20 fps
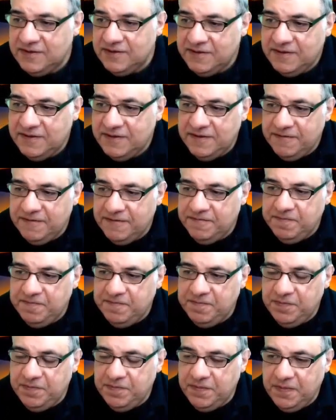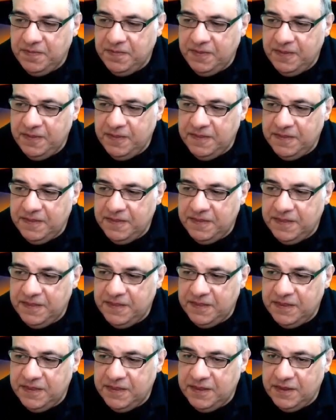
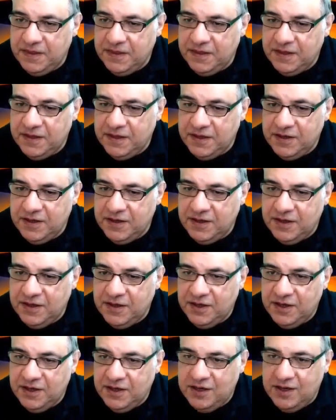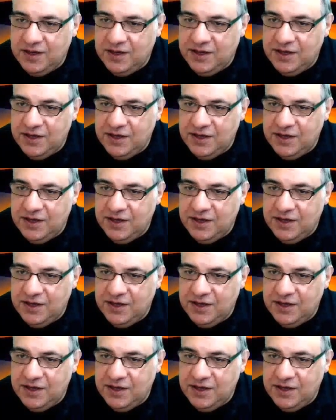(no one is talking)